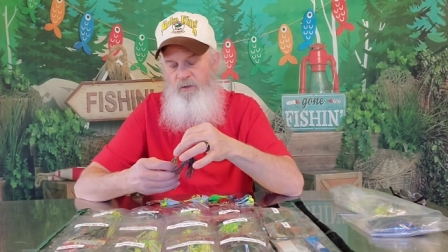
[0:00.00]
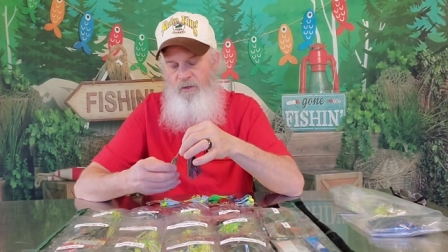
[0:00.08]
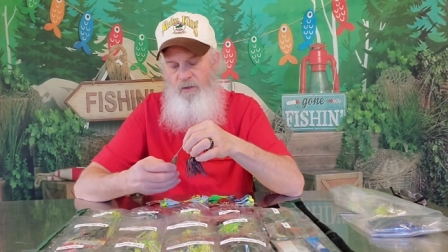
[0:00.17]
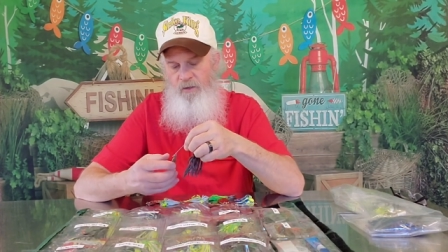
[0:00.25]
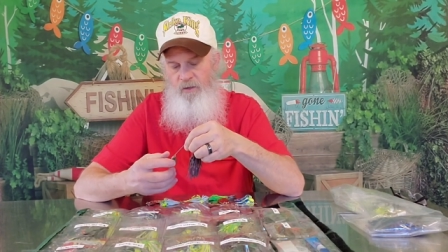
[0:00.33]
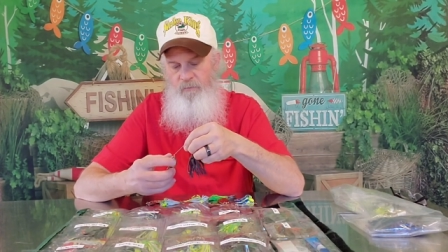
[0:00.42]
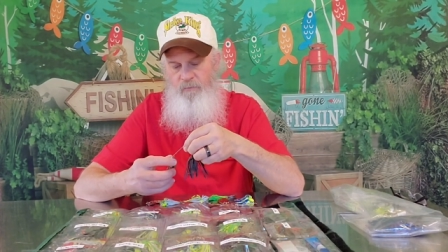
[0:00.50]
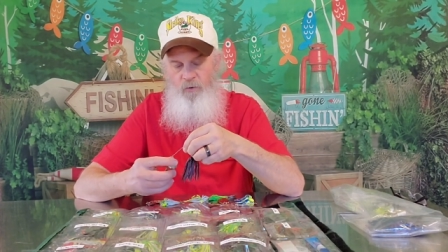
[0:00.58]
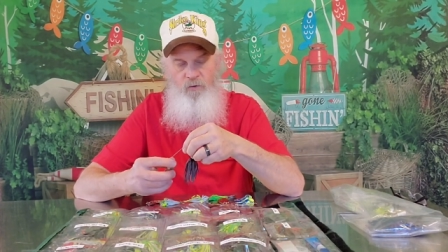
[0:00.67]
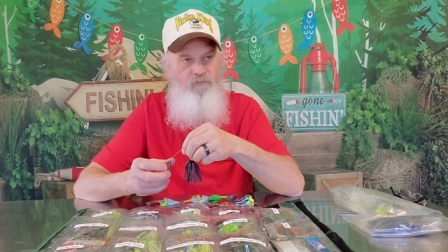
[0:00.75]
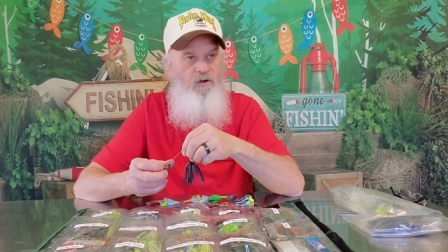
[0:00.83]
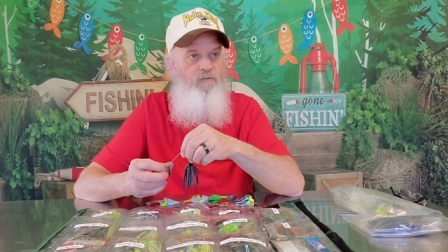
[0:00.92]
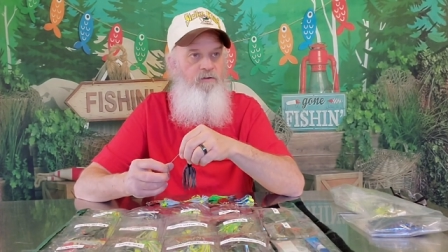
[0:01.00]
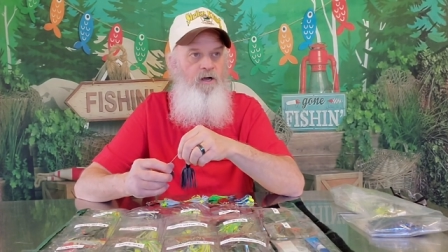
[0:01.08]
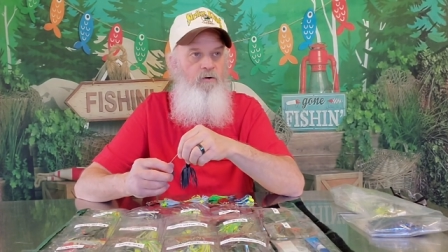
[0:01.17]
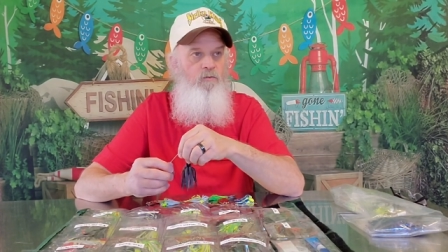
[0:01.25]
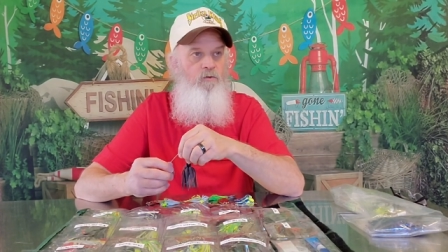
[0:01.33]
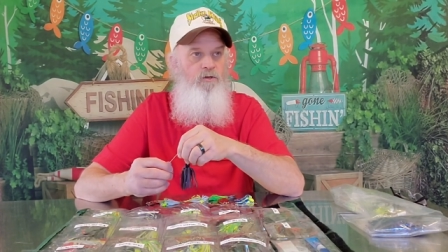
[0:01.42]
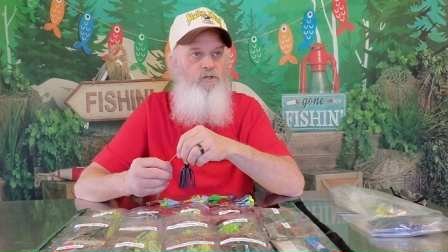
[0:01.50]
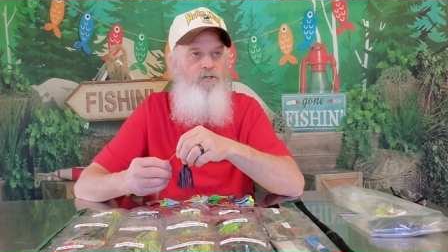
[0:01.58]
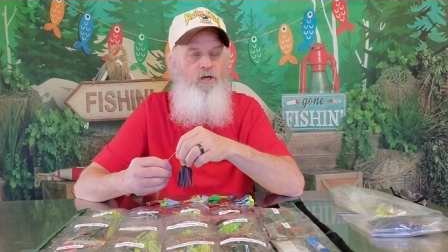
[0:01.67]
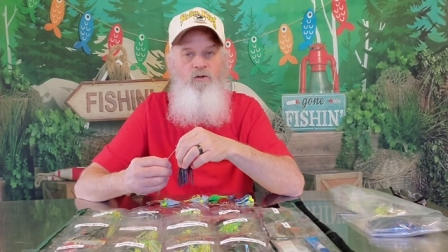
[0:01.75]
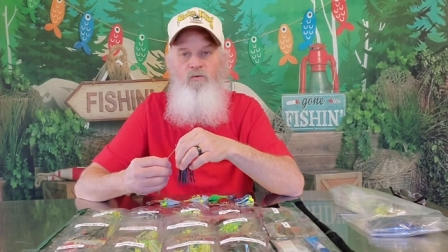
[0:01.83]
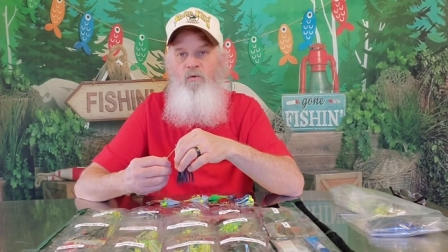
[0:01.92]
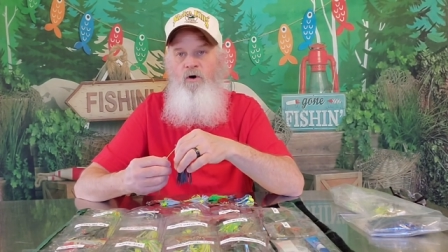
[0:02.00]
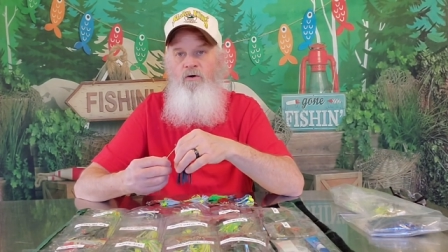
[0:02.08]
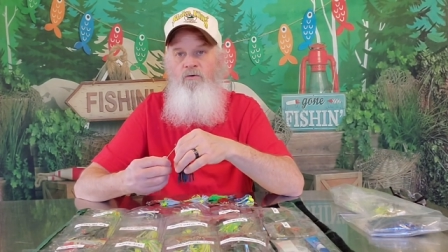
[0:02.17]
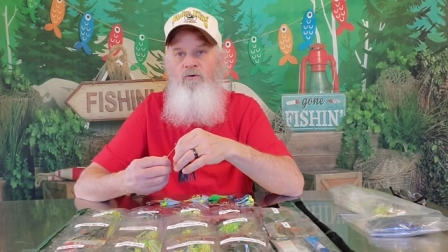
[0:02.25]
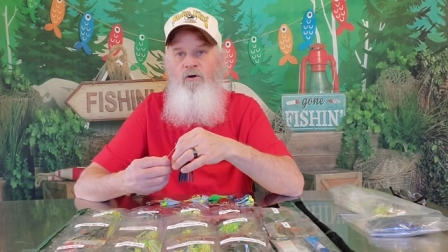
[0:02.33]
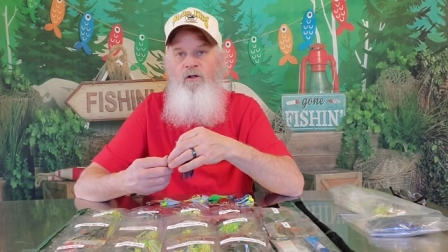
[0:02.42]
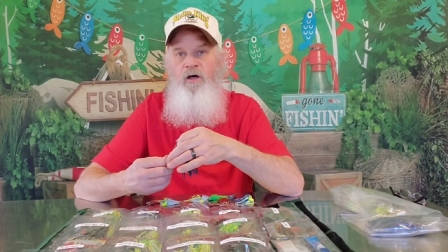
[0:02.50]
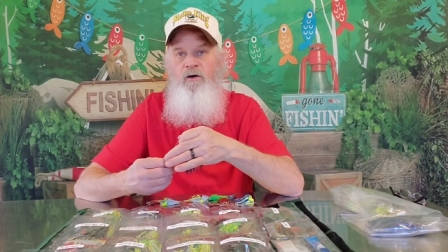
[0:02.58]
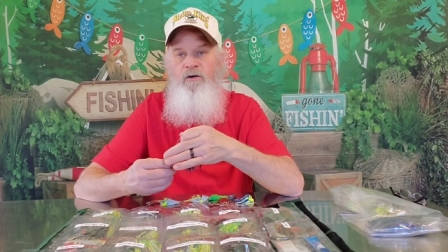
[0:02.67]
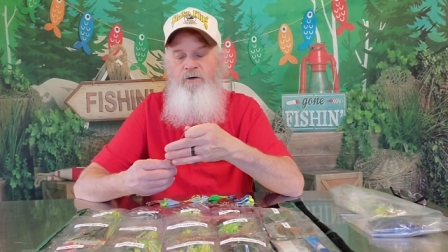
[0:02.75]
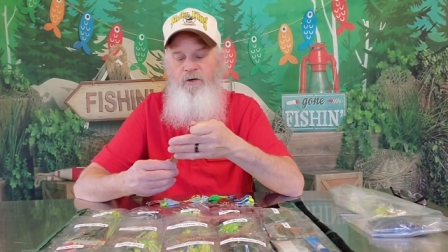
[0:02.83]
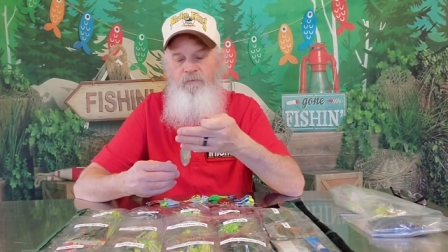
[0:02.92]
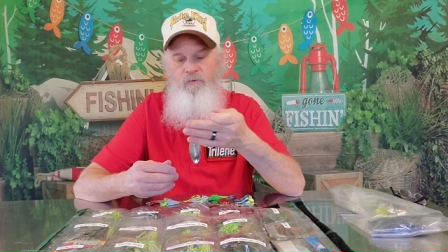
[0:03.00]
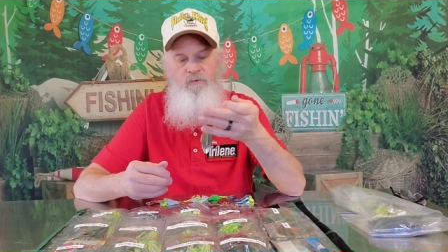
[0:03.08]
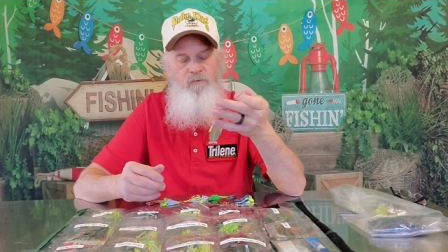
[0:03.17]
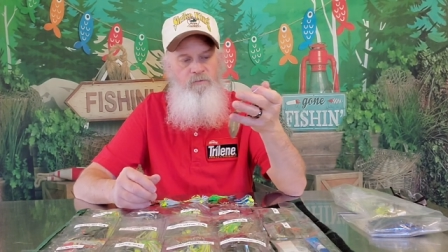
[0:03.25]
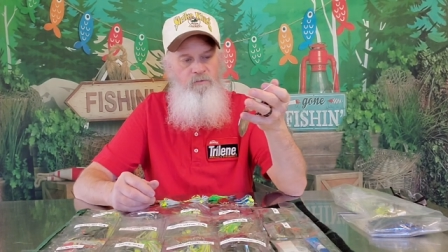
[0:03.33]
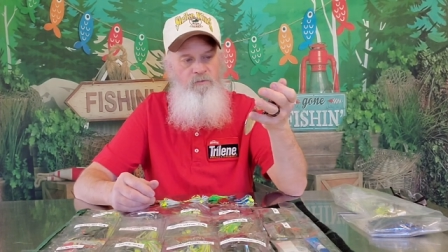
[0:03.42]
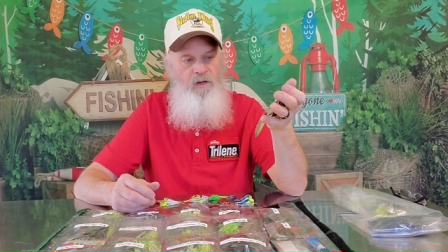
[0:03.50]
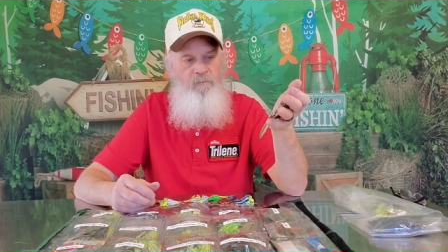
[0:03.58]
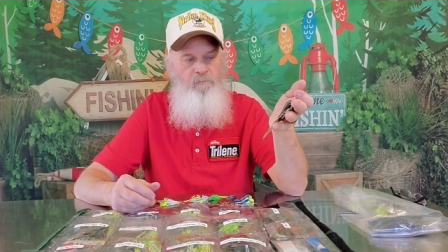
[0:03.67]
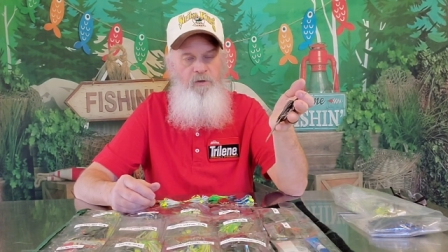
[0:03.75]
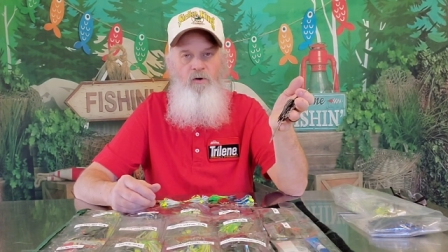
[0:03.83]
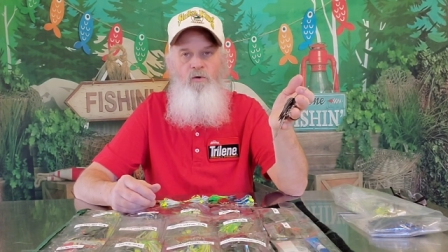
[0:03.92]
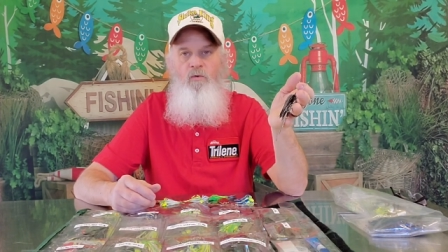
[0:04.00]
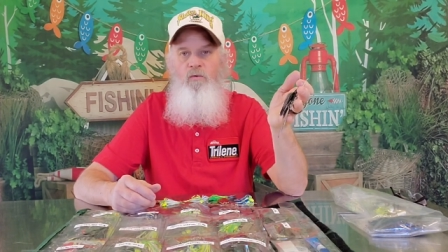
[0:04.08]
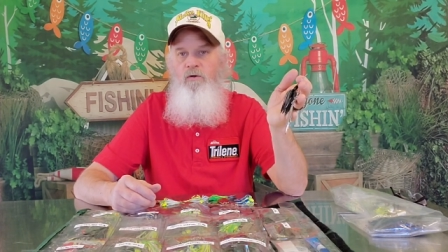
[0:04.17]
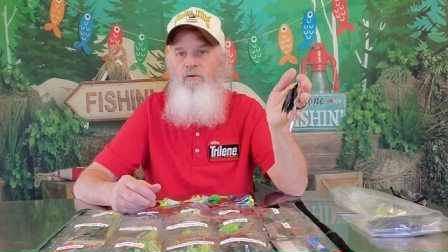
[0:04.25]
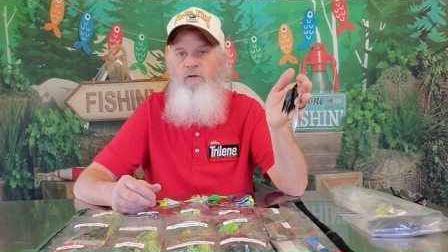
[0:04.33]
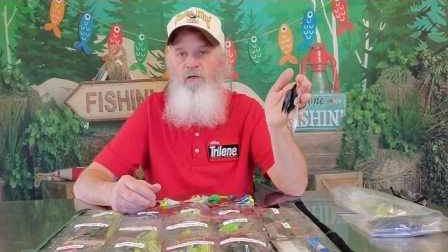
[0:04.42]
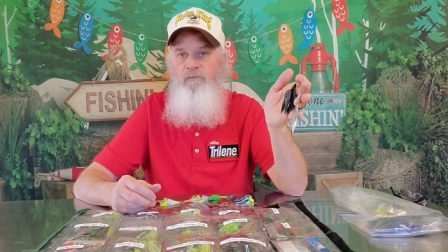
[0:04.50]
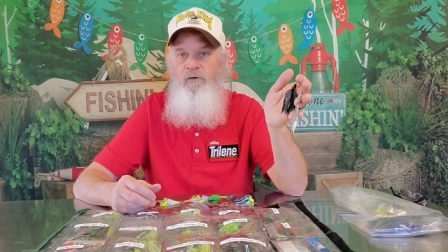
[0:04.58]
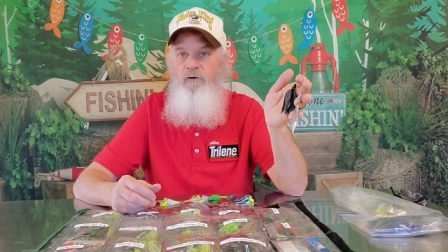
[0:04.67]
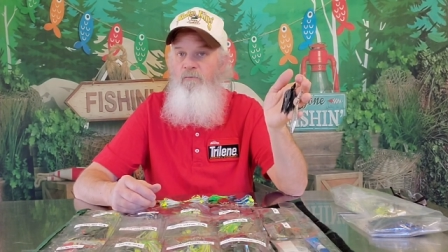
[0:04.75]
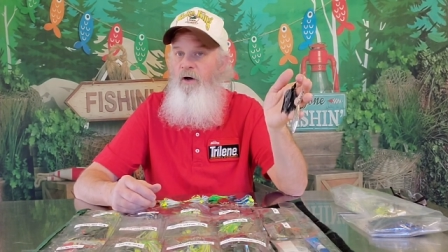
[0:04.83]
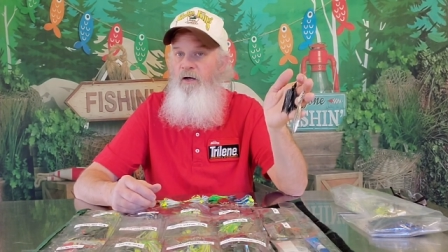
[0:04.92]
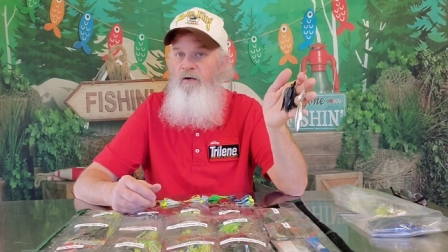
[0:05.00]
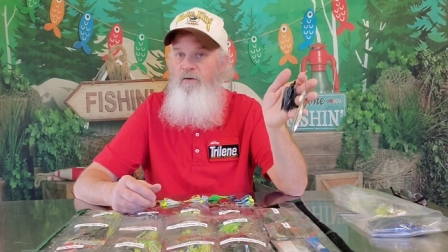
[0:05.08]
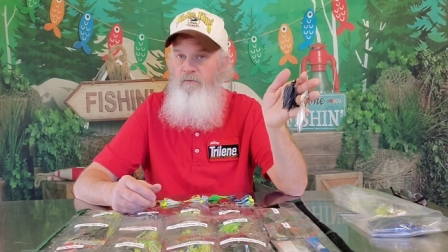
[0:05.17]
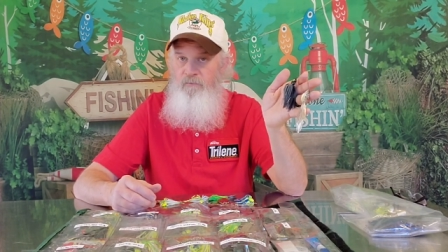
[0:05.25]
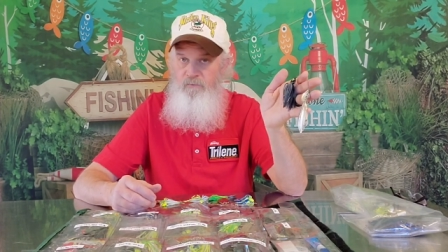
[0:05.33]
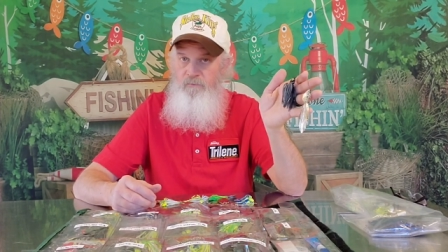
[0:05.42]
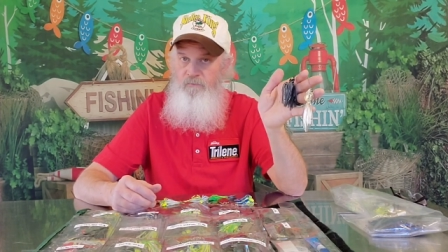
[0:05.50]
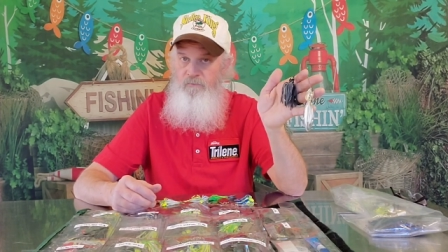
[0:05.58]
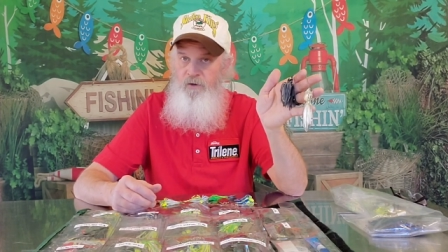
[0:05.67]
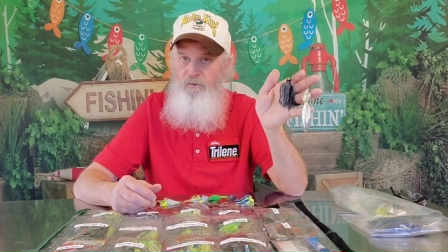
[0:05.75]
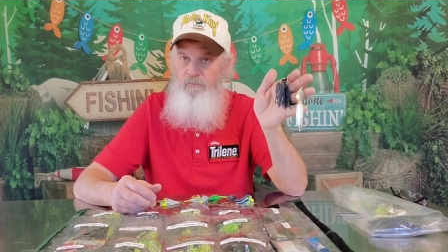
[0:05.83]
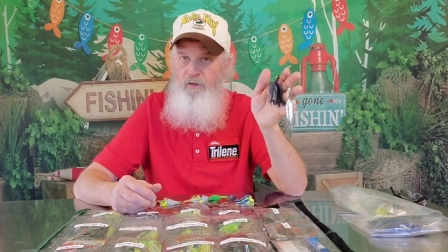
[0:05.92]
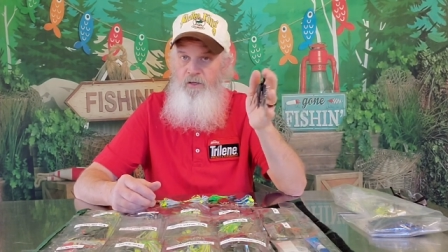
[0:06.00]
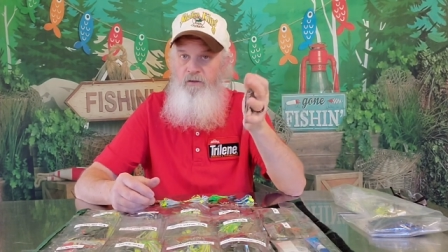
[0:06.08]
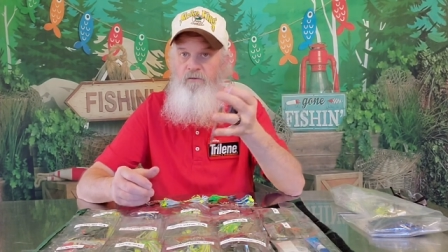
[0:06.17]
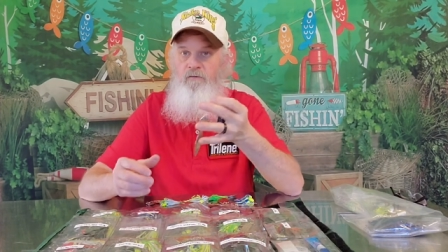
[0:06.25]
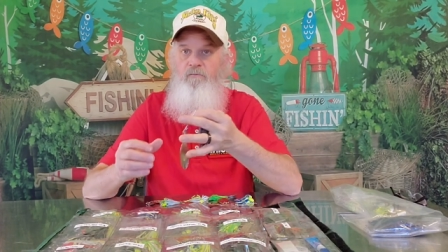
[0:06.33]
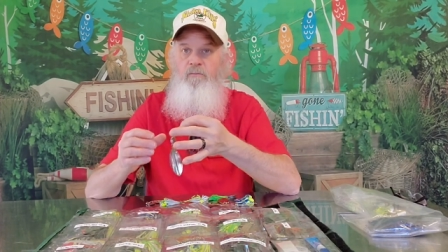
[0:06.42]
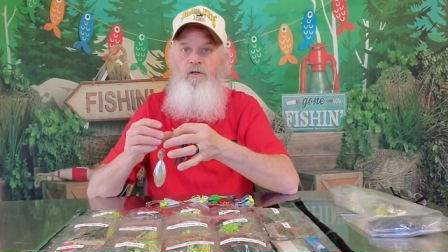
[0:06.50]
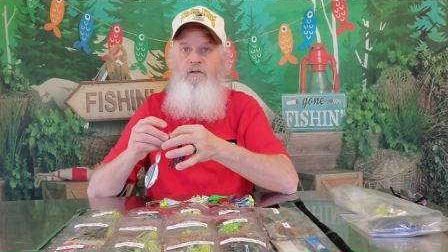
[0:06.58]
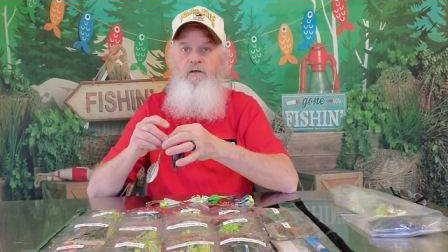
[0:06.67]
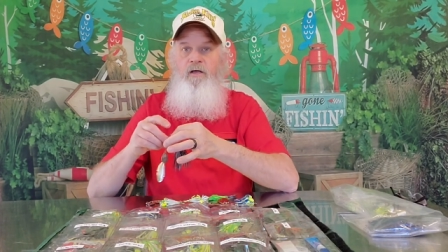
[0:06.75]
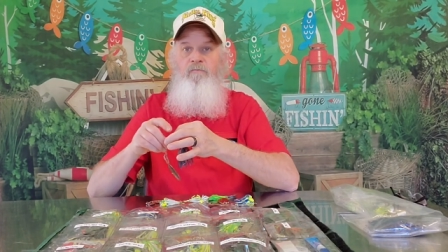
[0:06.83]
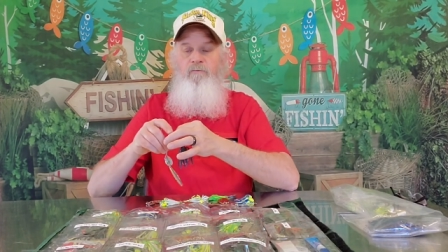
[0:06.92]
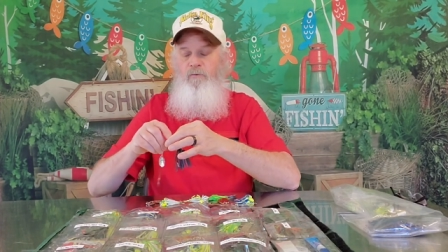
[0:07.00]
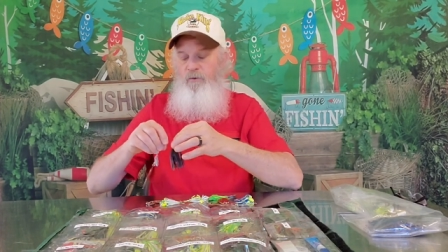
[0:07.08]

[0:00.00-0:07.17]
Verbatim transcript: Um, or if I've got really shallow water and a lot of cover, that big old willow leaf there might might play play the game for